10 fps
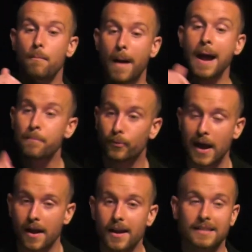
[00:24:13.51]
My
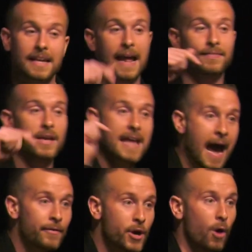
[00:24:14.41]
prayer is that at the
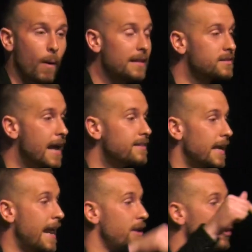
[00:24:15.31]
gathering on Wednesdays
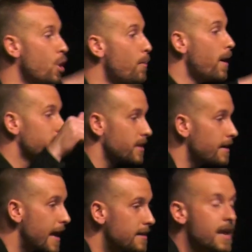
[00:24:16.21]
and at New Hope on
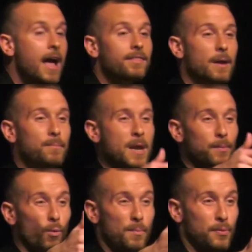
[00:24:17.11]
Sundays, that
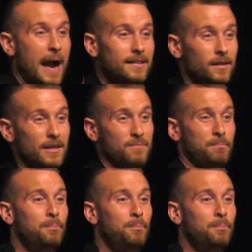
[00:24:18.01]
people would practically